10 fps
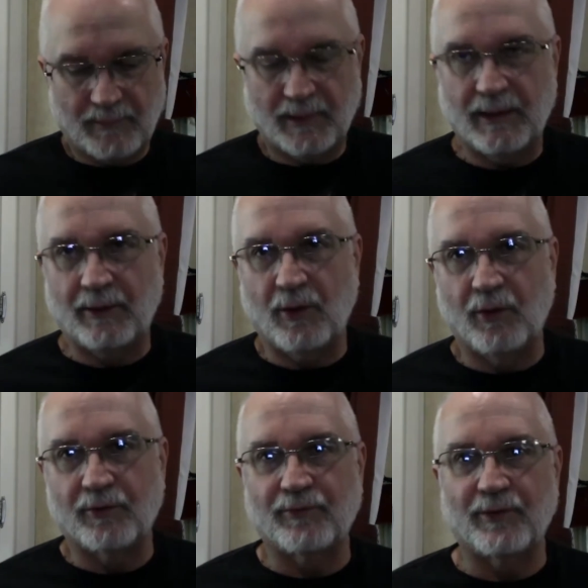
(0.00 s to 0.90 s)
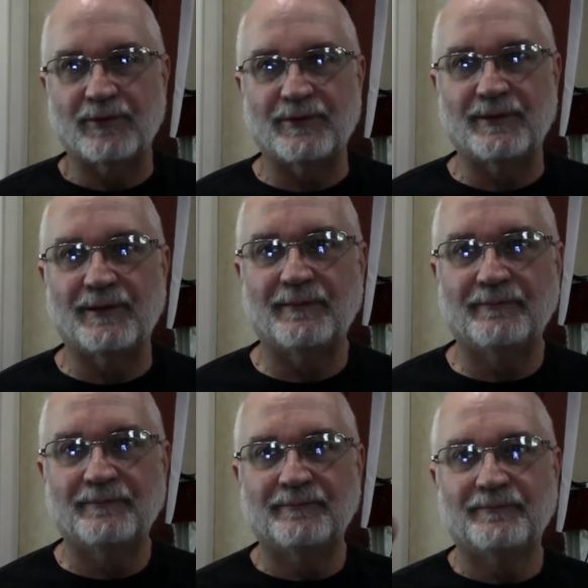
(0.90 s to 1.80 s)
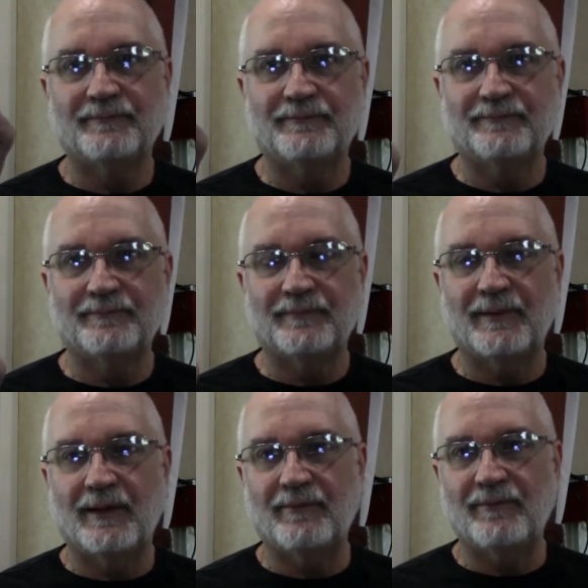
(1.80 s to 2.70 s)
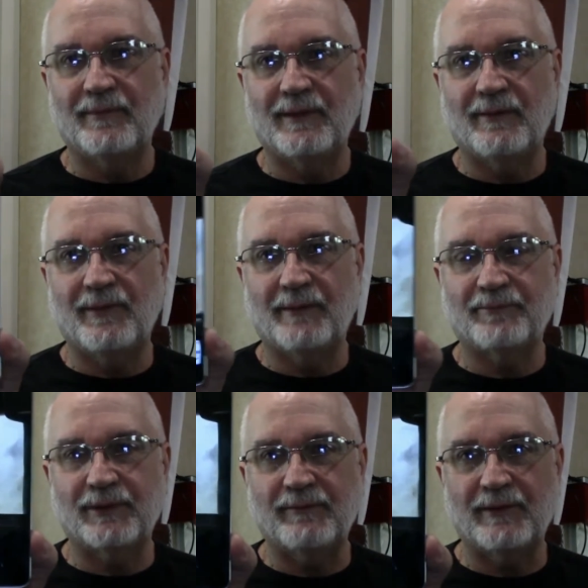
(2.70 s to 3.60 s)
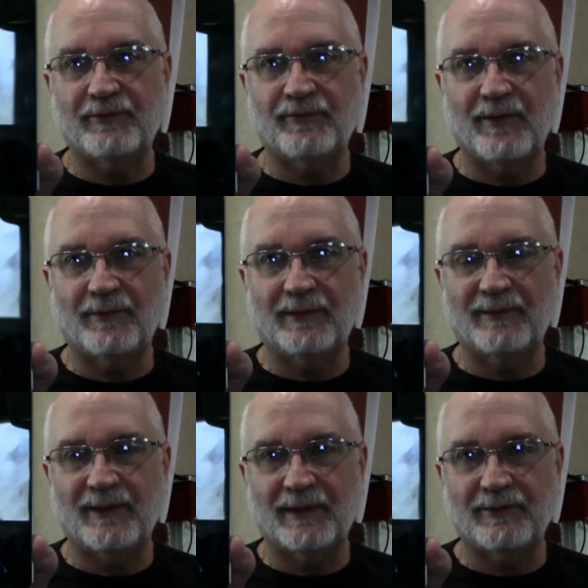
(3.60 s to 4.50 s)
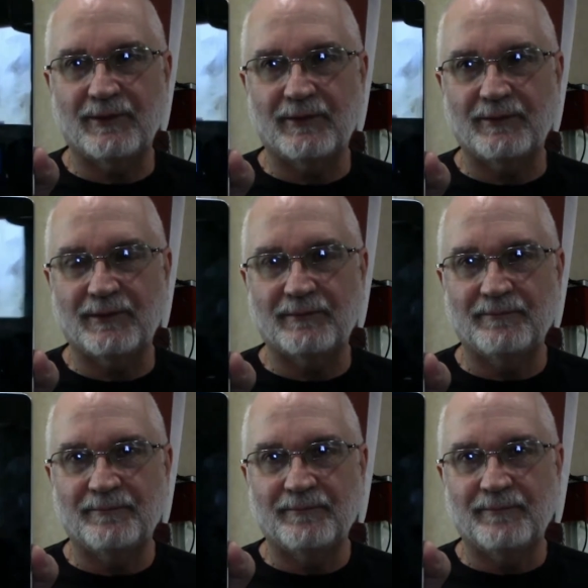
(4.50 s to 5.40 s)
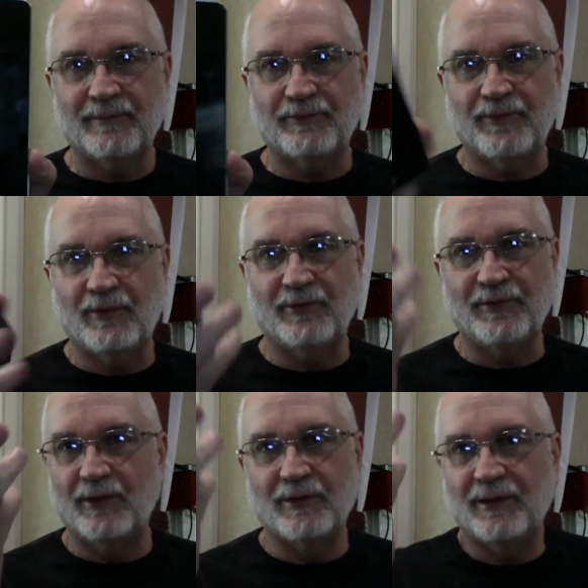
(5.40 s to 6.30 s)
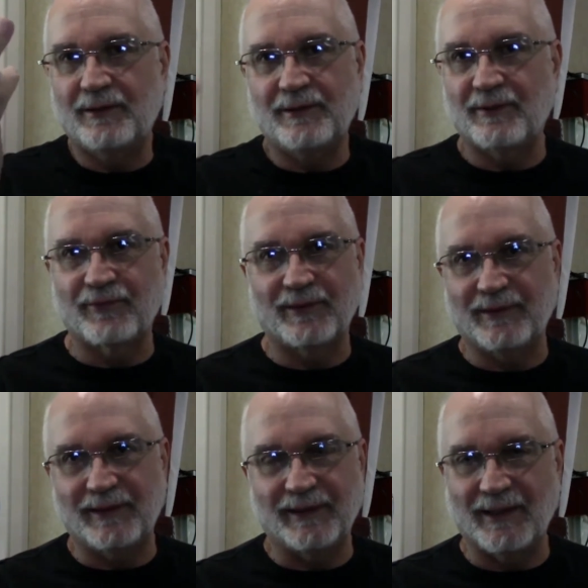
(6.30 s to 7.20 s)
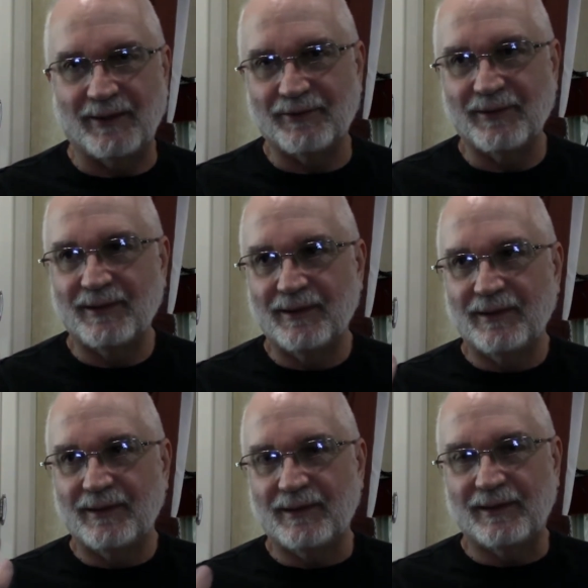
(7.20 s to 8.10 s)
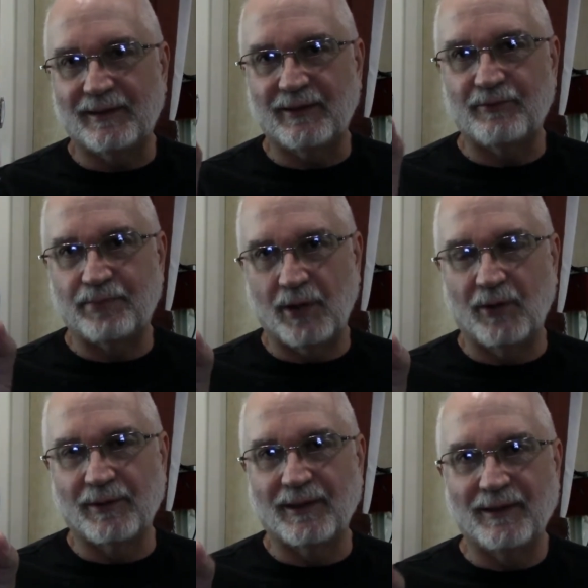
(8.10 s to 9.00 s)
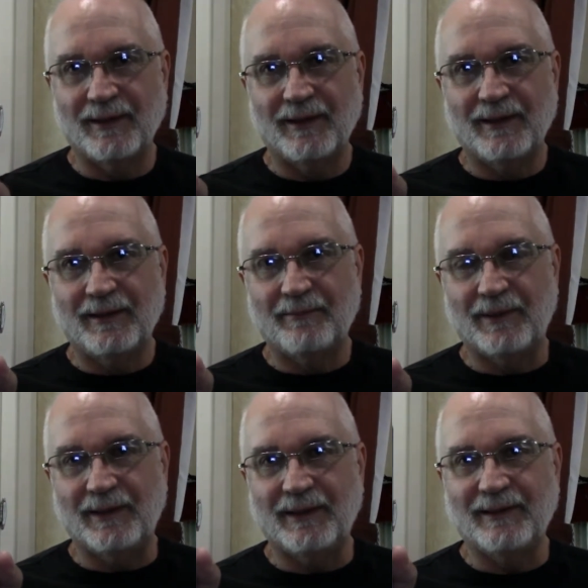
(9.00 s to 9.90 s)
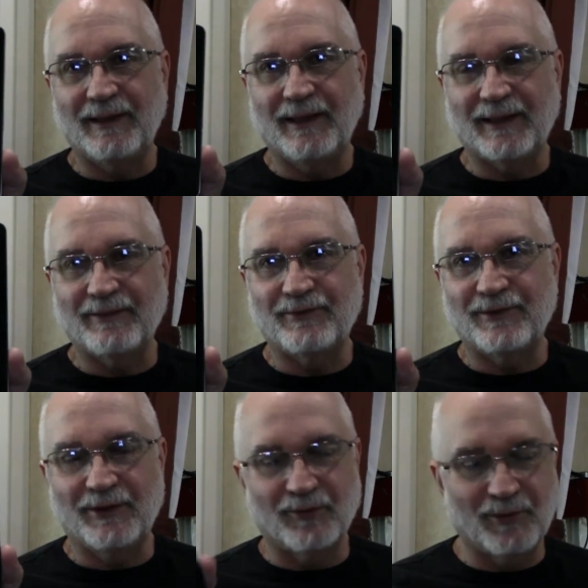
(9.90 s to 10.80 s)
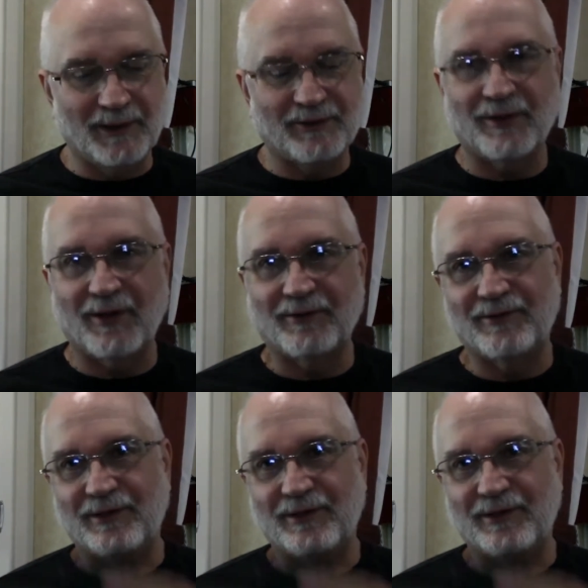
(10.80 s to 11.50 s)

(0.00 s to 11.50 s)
an older version of, of that previous phone that, that I showed you. And this phone is no good, you know, for anything else because uh, it's broke. But it, it can still recharge its